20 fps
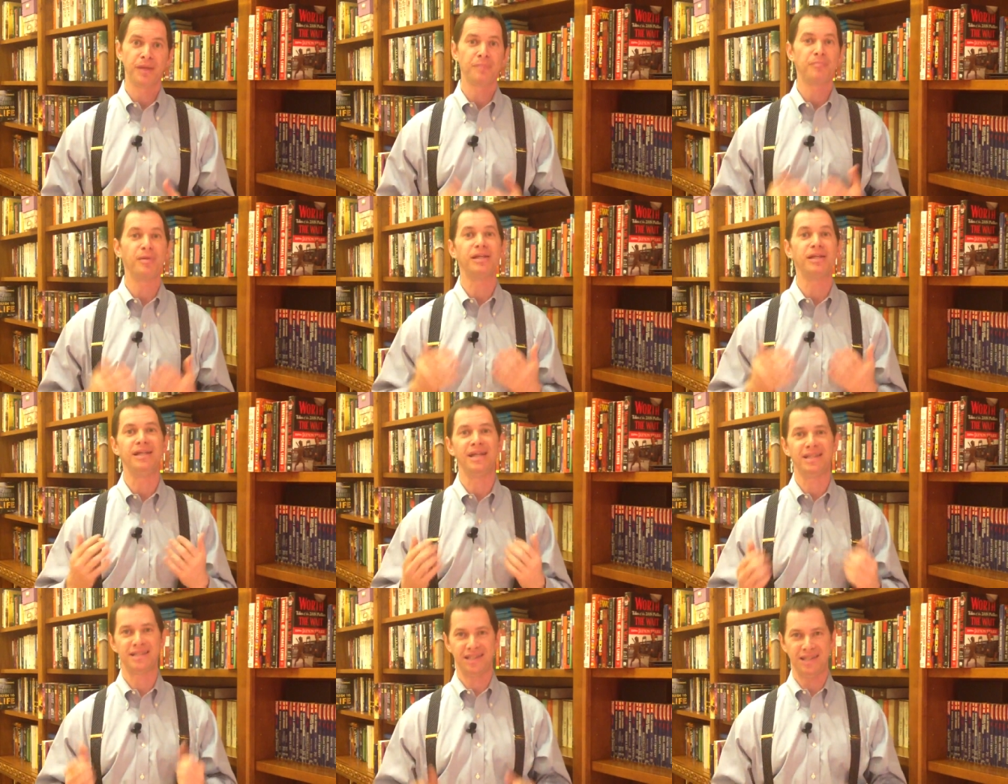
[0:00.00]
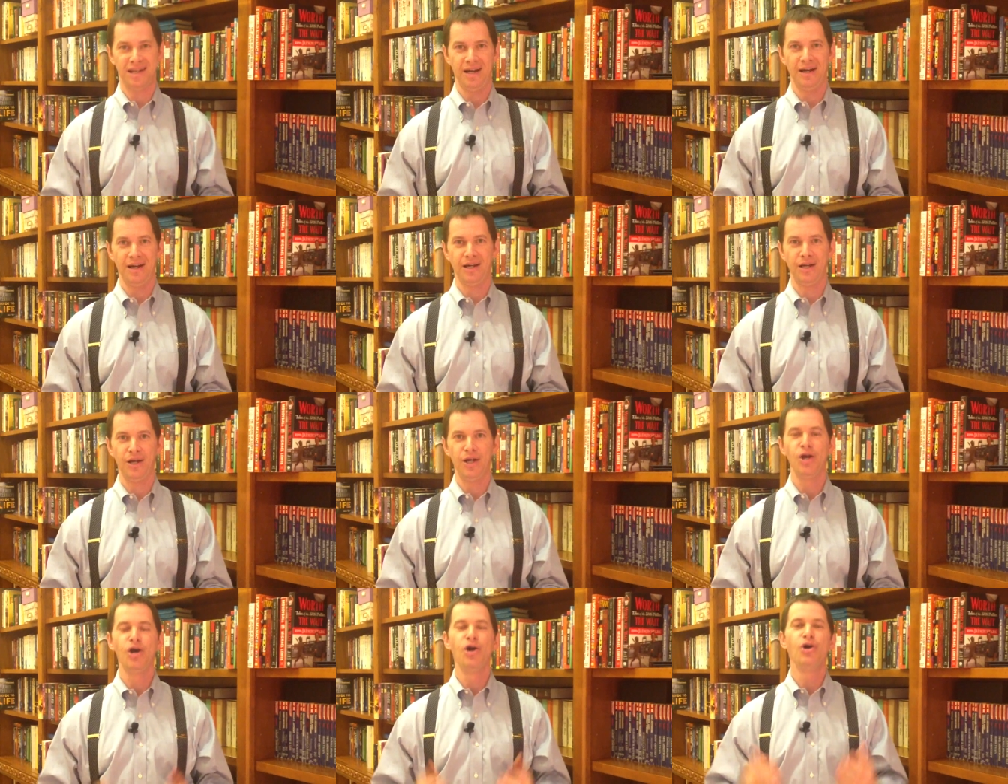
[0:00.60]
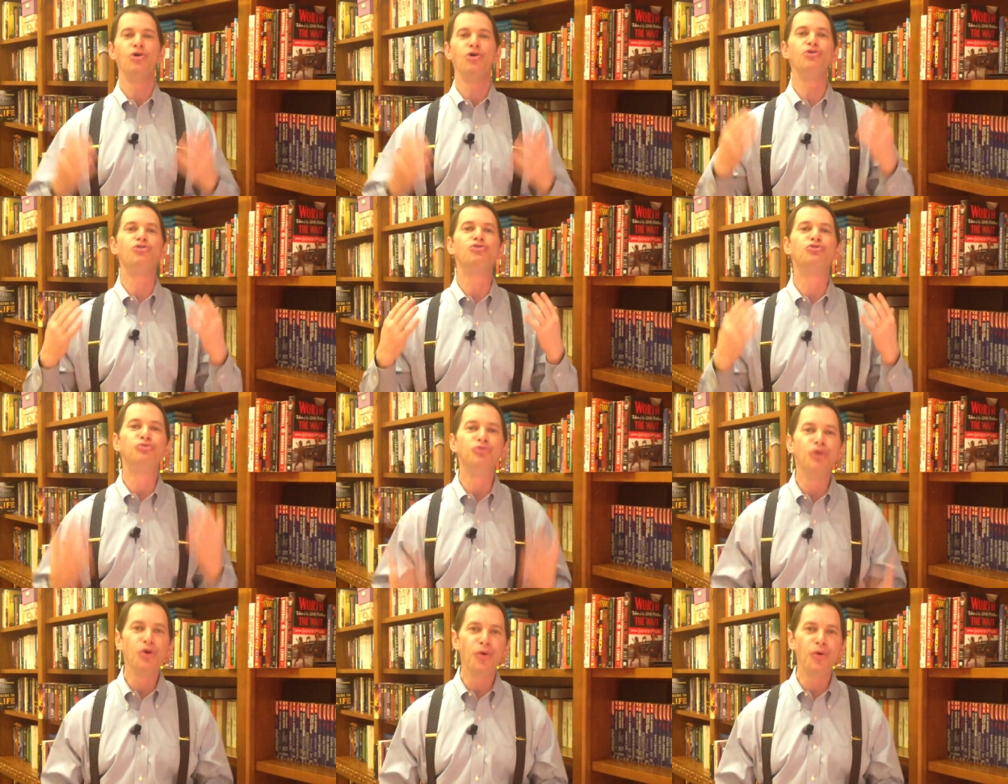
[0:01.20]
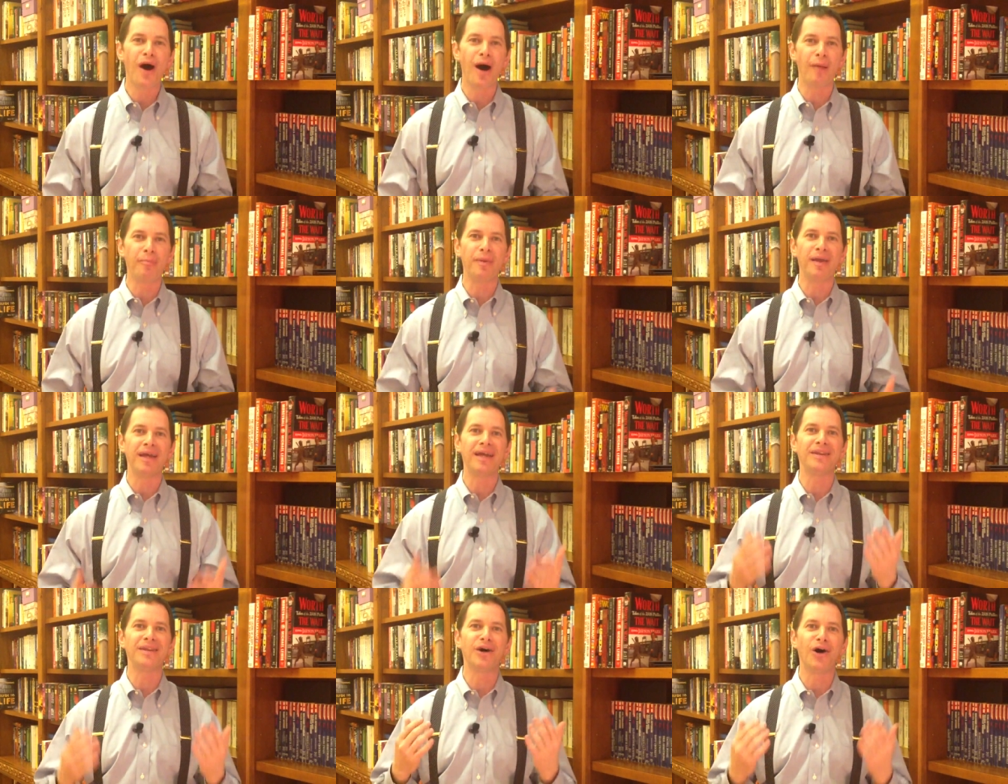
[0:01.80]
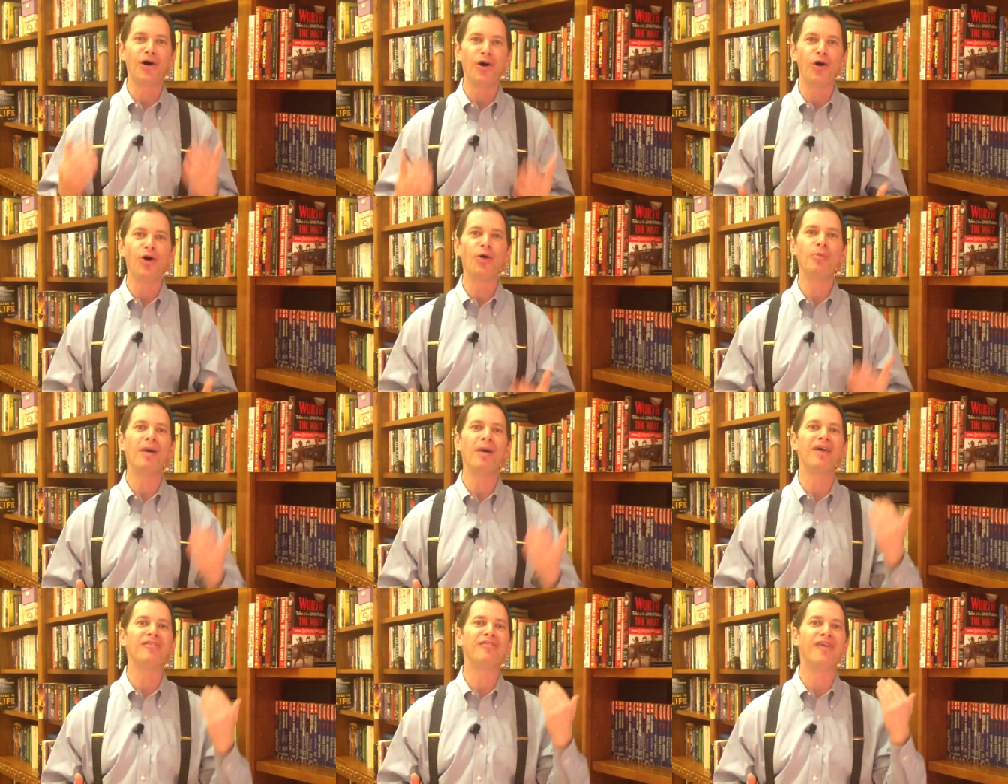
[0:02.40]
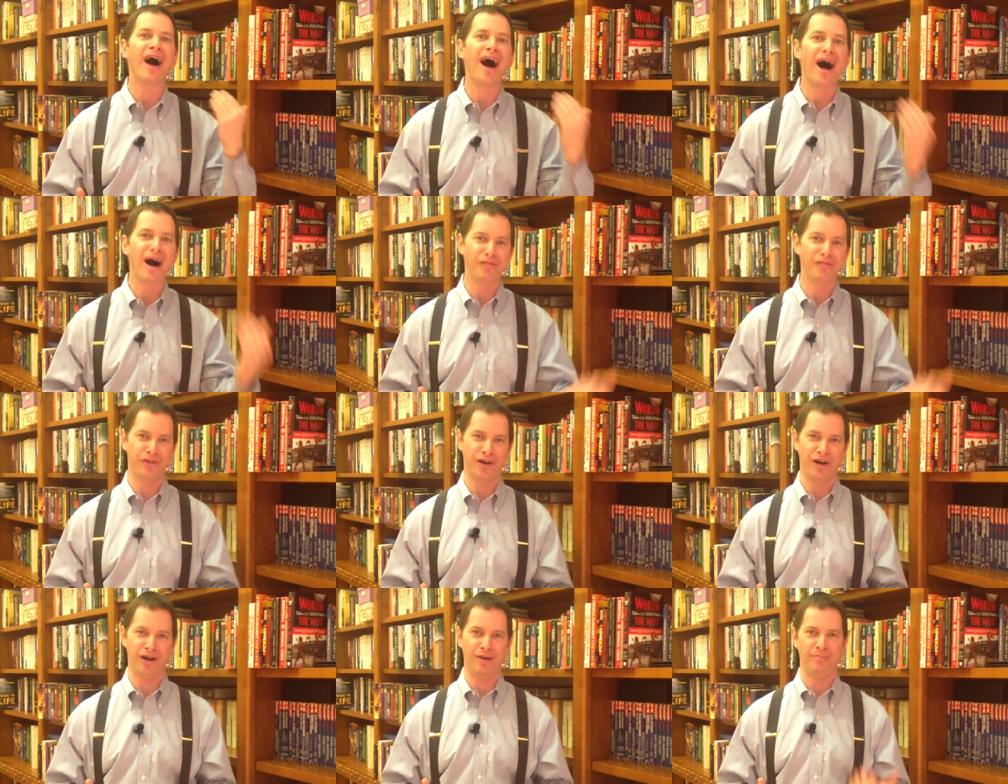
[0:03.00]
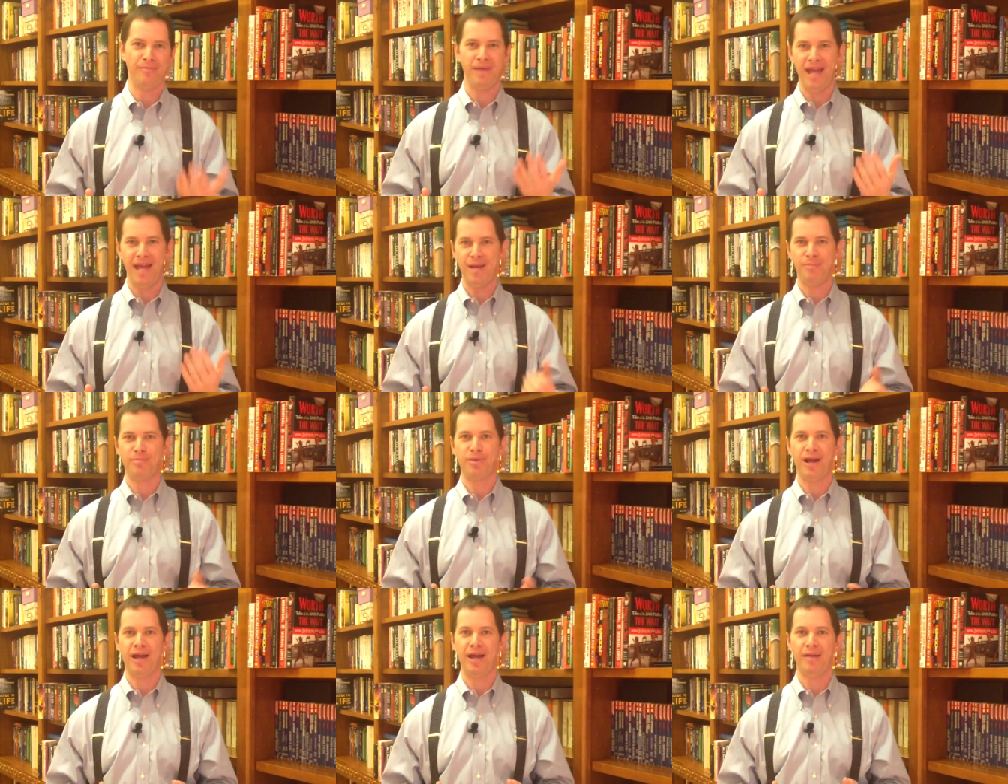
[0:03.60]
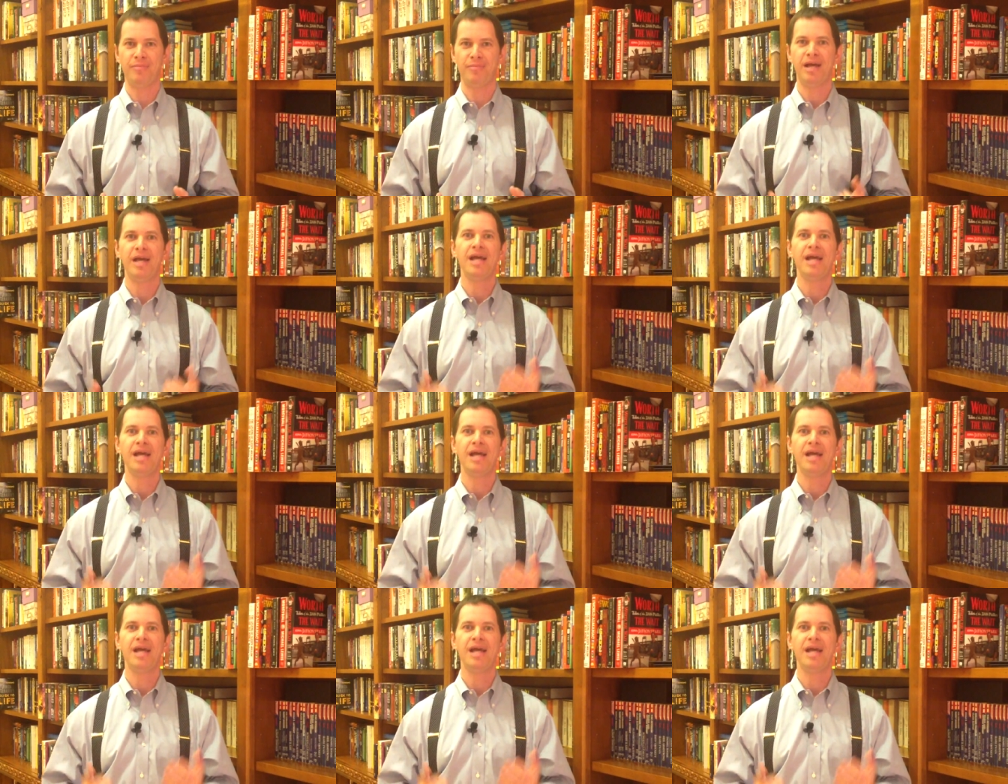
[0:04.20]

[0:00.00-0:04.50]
But Yitzchak, who grew up in the home of Avraham, Abraham,